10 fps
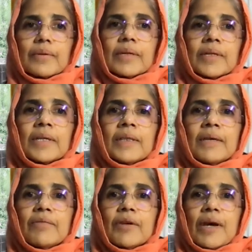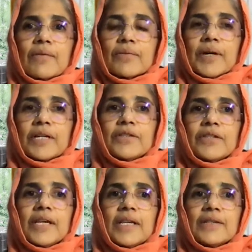In Hindi, we have the word
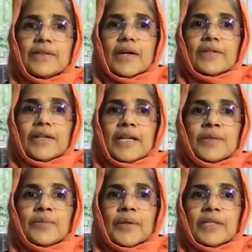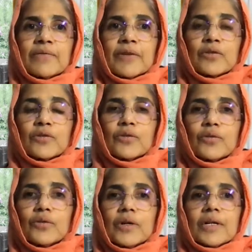cheese. Cheese means
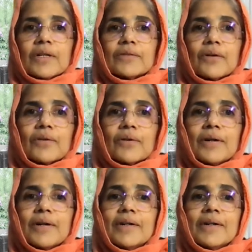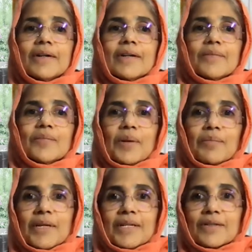vastu. So,
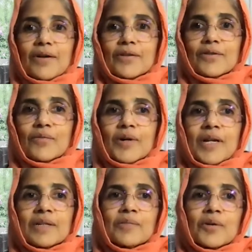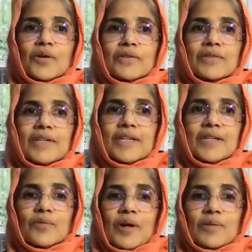Brahman is also one more
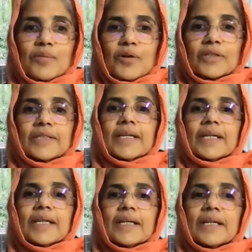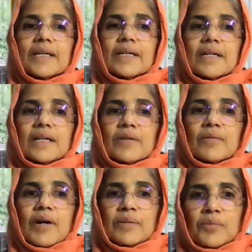cheese, one more thing,
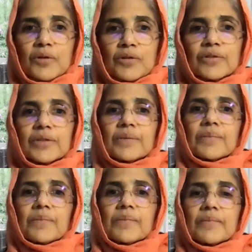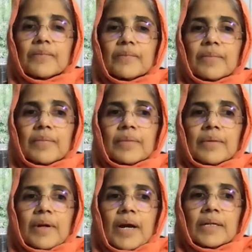one more thing.
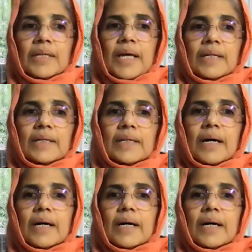And then